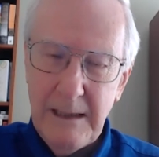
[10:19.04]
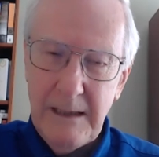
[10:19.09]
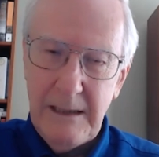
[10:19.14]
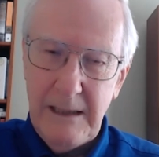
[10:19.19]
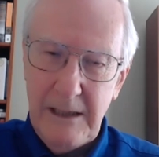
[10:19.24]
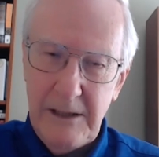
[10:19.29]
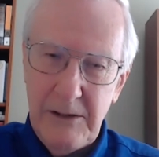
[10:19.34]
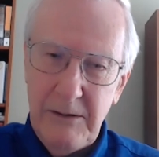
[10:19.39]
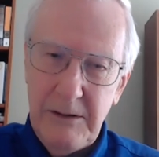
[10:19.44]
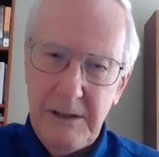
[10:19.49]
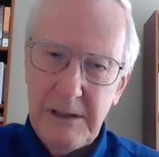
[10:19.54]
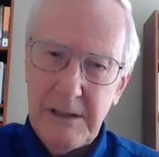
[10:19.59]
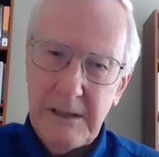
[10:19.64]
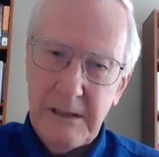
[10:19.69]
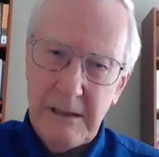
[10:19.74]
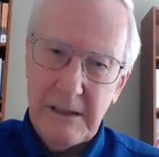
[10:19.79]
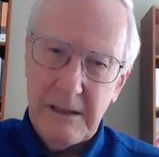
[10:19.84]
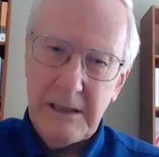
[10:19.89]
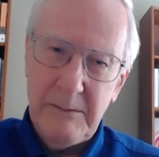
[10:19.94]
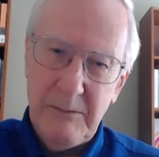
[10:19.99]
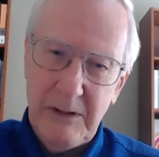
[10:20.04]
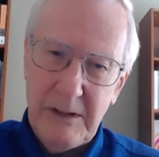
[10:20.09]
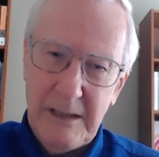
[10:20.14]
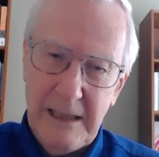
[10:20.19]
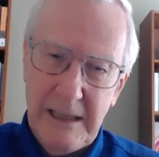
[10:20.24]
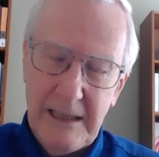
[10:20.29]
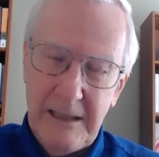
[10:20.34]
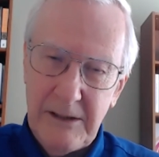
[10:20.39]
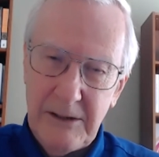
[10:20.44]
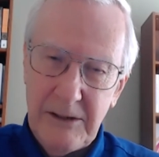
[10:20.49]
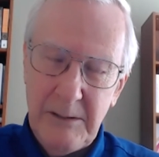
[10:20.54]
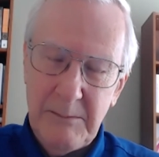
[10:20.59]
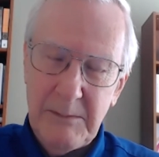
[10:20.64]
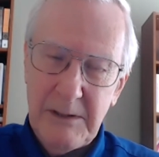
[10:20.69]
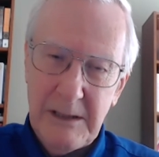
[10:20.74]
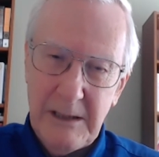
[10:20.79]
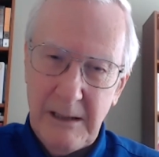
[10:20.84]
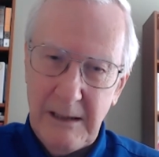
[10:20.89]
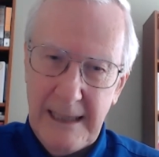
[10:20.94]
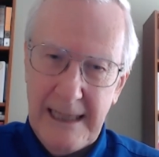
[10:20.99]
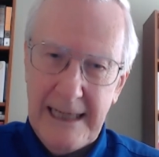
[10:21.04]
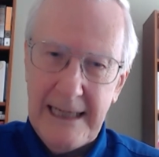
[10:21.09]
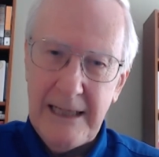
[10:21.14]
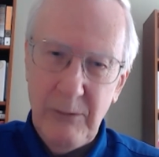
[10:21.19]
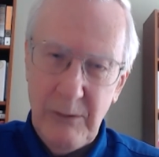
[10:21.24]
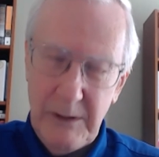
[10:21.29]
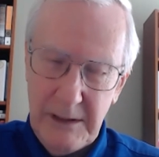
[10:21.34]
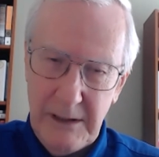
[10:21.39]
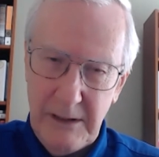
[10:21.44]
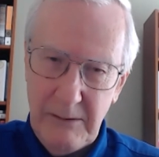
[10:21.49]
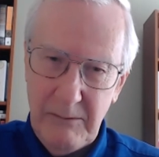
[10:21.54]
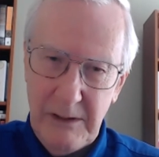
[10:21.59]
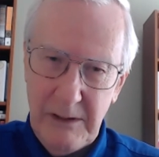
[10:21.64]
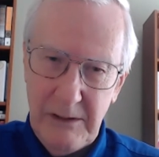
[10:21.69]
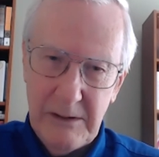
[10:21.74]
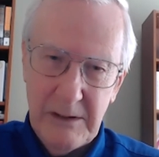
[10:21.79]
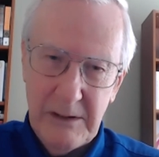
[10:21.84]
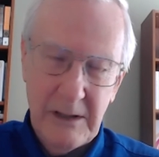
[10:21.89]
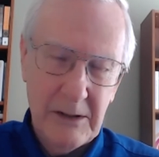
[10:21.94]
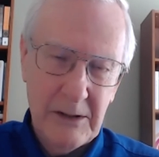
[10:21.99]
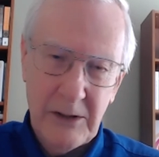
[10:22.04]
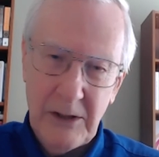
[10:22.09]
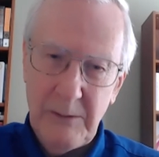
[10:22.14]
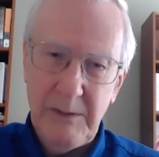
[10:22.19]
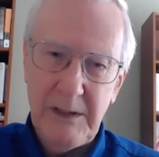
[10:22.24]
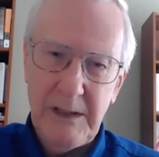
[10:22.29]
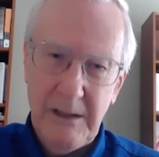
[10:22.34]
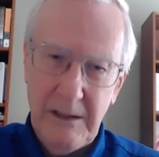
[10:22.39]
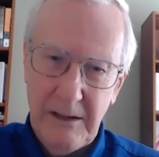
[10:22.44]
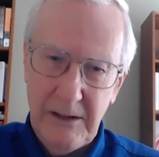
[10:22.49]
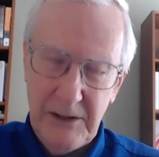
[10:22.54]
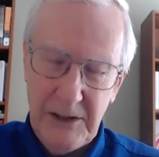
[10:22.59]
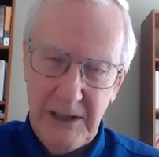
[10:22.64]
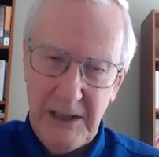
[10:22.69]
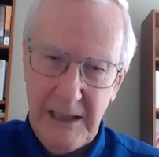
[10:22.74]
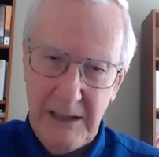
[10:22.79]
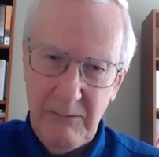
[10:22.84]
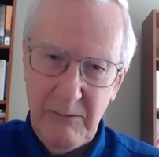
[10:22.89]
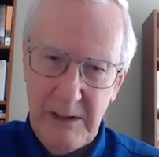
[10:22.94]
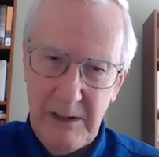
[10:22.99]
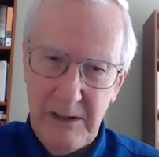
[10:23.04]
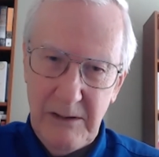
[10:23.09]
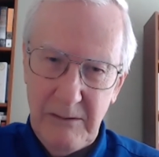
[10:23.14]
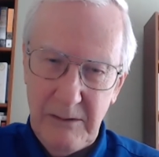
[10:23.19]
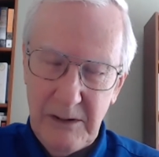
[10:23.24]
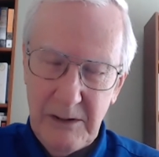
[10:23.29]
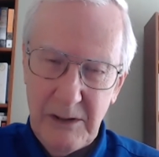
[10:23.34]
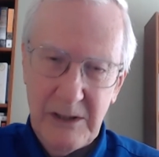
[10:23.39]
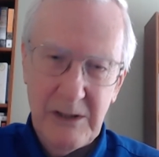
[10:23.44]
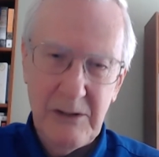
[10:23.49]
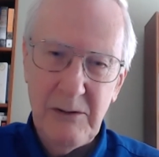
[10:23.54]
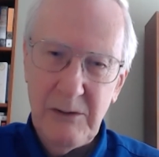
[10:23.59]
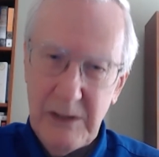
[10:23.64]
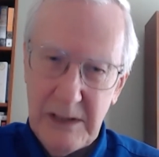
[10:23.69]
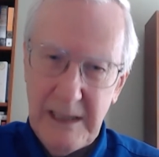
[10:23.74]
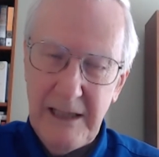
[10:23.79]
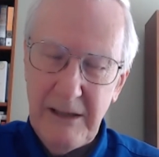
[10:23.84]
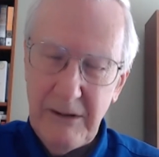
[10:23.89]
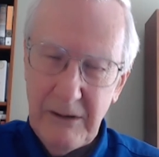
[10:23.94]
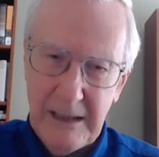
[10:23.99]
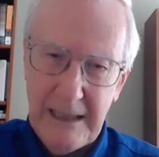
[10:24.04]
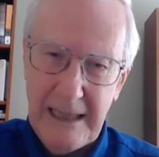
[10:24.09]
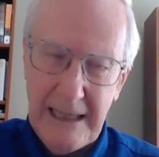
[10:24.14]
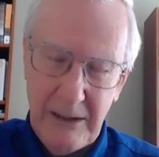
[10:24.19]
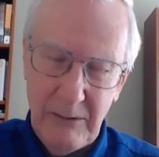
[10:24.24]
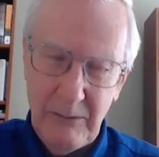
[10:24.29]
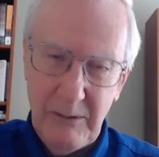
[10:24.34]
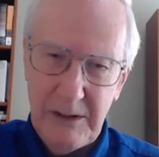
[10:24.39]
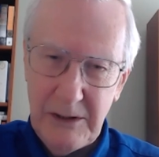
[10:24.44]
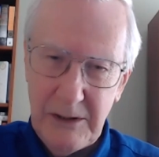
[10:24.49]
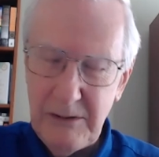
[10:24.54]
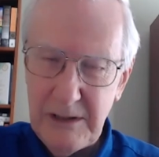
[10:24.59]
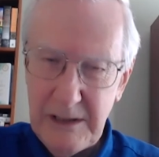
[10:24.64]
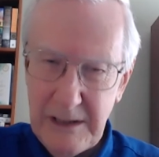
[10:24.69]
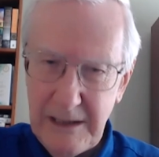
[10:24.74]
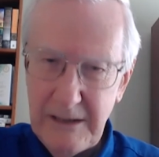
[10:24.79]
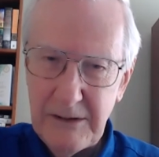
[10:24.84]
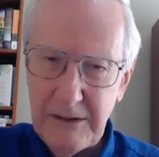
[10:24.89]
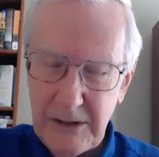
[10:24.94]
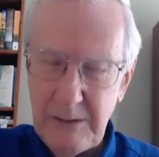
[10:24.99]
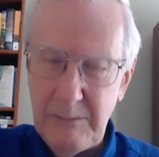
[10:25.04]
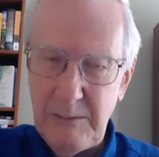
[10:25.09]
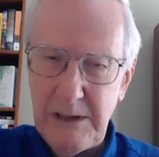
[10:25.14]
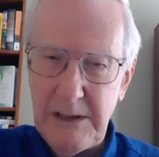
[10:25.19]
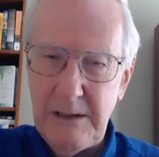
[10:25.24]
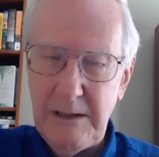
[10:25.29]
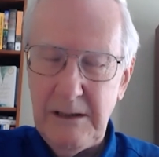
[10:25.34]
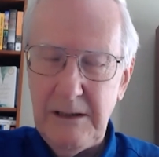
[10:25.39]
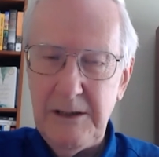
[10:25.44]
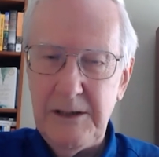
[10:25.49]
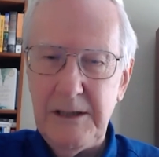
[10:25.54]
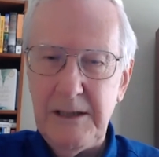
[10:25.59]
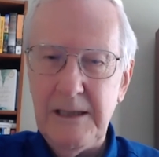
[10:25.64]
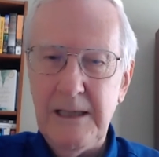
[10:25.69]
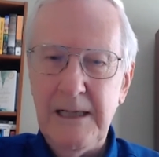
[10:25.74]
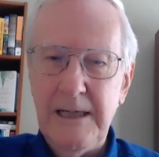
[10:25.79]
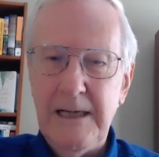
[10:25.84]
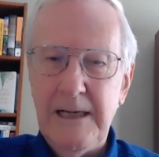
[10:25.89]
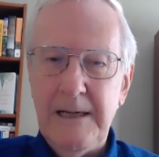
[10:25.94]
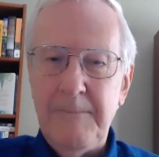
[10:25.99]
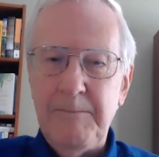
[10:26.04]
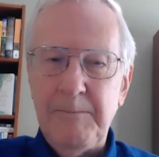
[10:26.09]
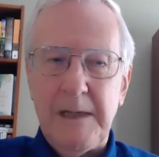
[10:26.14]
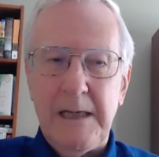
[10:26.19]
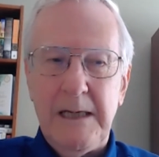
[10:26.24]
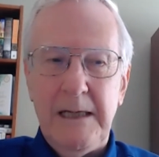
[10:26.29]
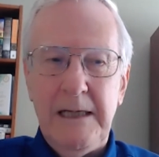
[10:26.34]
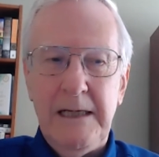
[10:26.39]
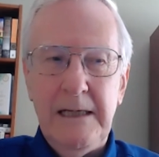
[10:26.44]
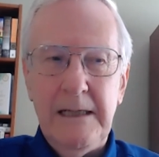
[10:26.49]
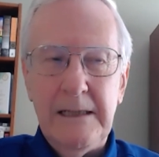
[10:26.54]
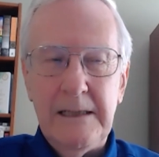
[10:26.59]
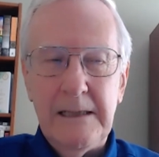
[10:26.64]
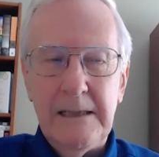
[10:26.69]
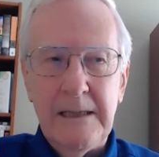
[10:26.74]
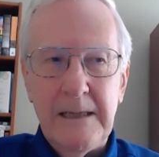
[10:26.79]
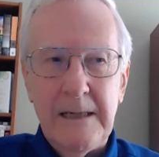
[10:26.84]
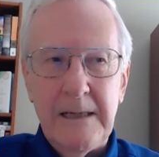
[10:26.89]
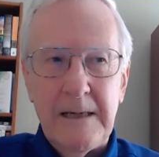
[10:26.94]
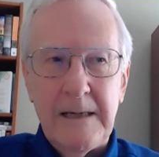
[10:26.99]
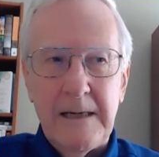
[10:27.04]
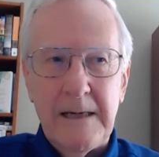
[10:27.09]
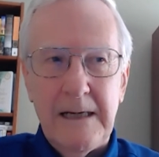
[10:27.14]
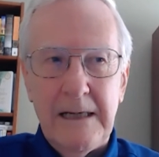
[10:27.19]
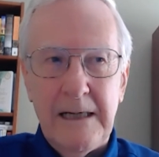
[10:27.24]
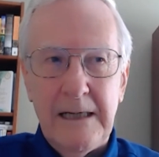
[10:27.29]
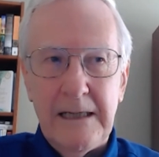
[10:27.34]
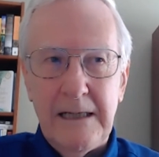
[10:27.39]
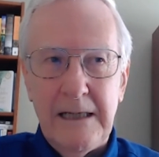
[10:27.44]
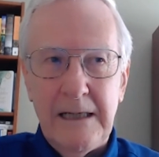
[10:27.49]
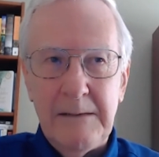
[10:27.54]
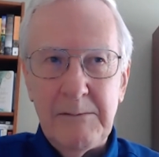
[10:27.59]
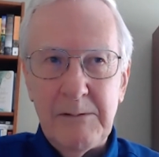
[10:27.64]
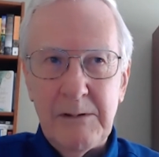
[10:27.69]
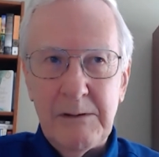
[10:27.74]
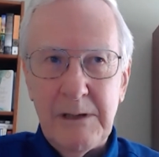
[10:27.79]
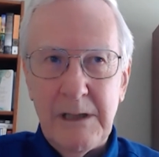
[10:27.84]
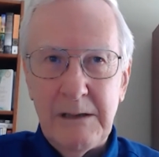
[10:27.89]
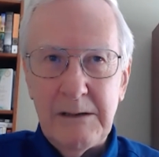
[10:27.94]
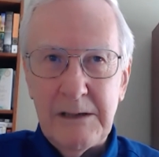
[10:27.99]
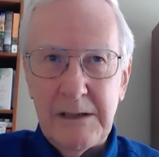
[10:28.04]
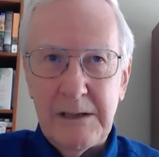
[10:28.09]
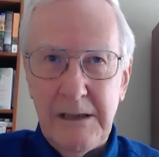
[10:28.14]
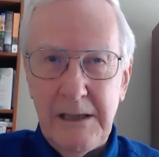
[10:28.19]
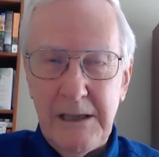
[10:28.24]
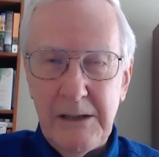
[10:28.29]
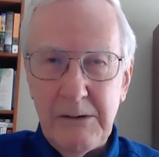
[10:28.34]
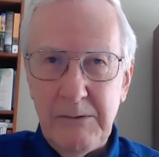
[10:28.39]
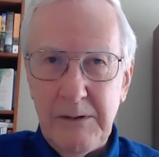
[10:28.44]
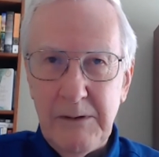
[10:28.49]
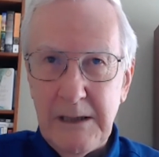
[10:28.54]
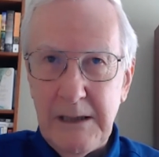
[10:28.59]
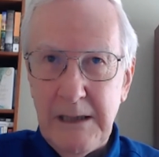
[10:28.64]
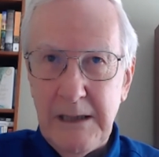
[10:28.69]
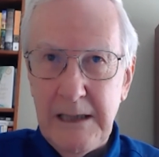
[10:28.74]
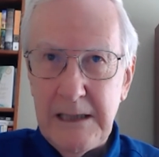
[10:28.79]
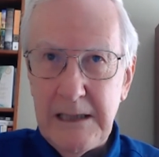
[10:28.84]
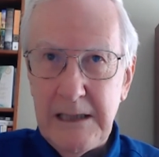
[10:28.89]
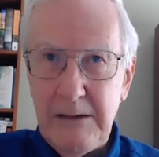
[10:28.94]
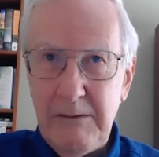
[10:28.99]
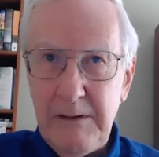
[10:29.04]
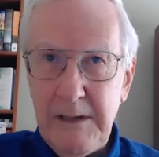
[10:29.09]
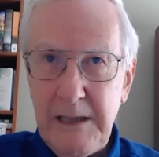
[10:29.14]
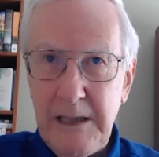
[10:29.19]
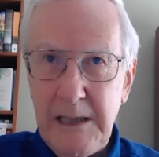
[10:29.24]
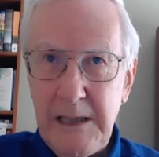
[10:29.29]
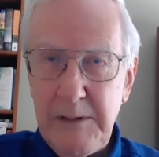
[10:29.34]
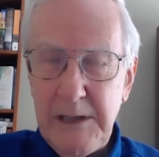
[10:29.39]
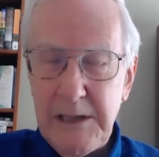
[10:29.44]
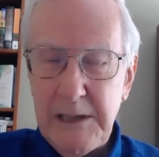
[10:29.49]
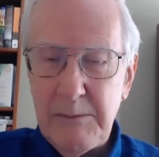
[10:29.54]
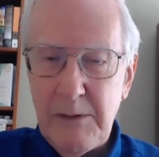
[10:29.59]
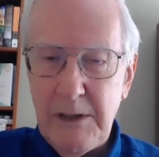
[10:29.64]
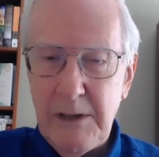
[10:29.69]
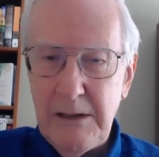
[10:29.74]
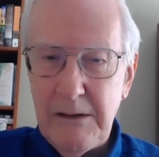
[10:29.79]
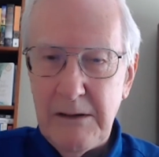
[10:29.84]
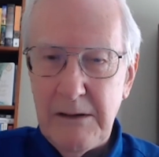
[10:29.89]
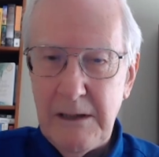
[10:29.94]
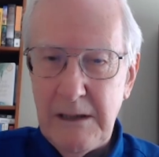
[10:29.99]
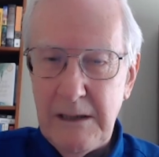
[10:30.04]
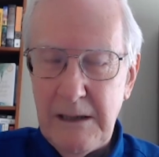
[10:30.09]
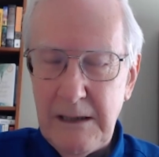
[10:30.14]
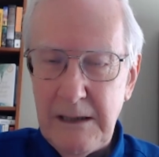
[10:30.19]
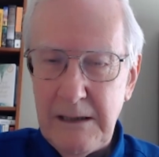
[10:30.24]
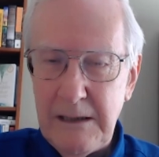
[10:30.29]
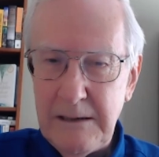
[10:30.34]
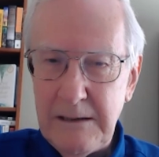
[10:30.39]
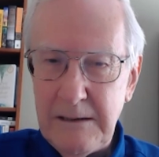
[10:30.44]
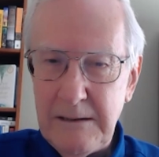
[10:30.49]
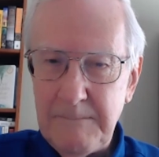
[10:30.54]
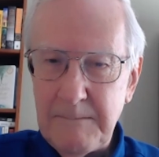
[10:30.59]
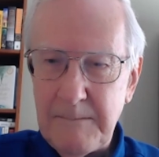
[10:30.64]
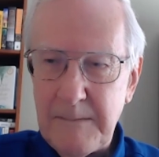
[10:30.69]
And you just talked about that in terms of the language that we use, the terminology that we use their language, use their terminology. And I'm starting to realize that we need to be smarter on